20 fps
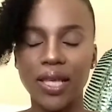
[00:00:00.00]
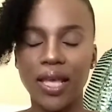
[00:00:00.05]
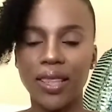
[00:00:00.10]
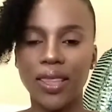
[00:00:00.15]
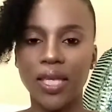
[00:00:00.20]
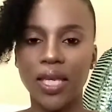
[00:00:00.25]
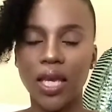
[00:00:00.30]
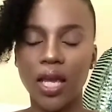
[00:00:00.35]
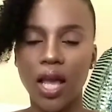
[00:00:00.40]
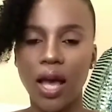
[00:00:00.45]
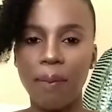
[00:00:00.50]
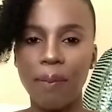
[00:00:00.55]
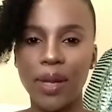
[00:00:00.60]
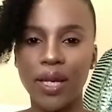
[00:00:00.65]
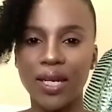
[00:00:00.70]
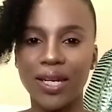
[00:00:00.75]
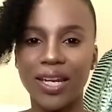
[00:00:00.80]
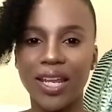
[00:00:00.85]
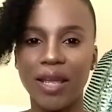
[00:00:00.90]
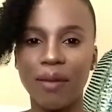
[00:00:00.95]
I think her
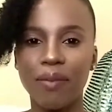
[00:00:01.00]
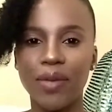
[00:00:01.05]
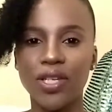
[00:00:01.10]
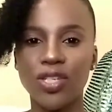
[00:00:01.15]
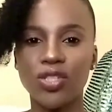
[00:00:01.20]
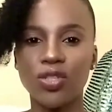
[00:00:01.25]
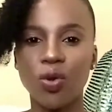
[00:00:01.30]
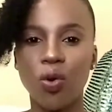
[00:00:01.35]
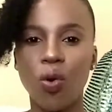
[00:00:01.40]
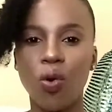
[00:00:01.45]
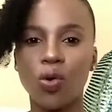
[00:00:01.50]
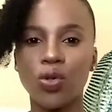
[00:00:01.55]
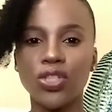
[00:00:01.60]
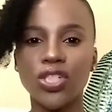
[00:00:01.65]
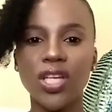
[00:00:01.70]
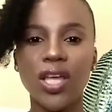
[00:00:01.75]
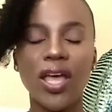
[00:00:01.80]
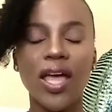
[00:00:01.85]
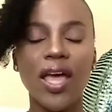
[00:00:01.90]
company name is called